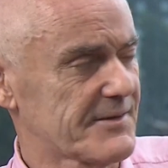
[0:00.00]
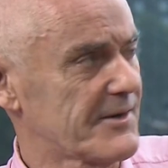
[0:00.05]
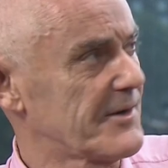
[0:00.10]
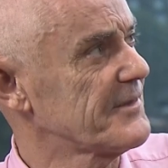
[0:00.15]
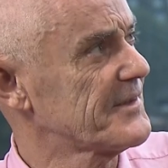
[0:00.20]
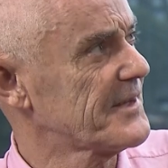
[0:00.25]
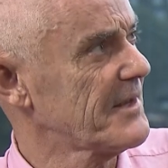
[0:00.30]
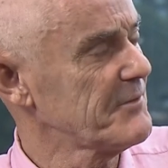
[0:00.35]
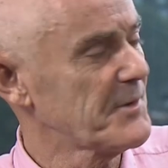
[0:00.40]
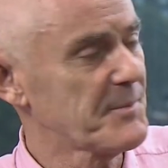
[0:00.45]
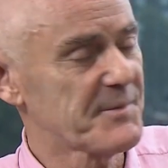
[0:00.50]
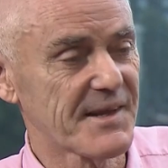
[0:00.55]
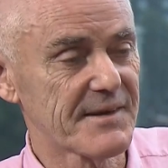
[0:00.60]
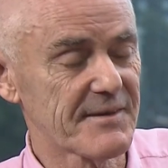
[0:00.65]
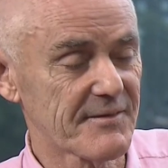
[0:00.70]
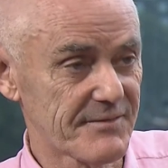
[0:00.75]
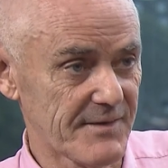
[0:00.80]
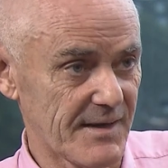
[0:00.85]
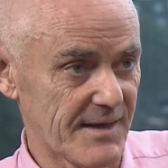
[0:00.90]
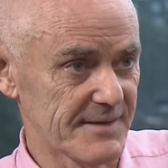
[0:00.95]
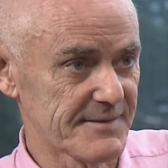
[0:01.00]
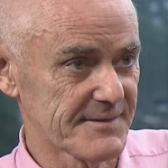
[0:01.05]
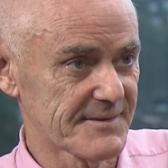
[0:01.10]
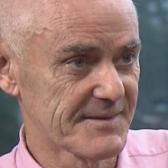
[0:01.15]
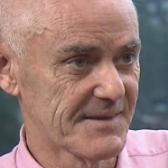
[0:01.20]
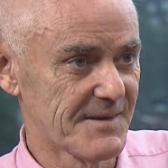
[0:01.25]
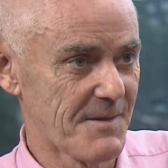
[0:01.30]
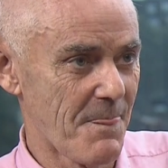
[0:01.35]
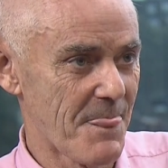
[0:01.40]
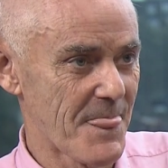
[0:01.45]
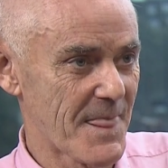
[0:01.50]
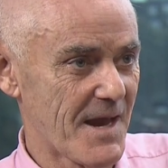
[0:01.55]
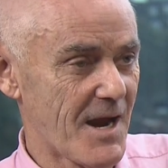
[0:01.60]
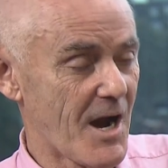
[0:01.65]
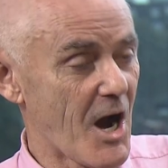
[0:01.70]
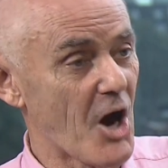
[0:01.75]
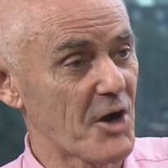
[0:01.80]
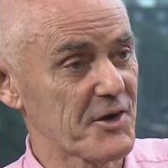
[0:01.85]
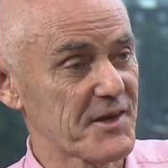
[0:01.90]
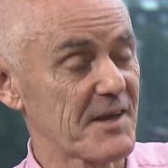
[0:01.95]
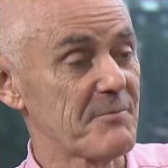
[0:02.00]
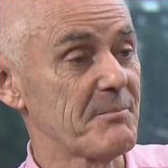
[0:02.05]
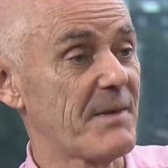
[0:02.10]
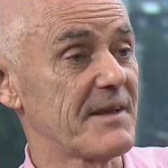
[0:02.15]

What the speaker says: are taken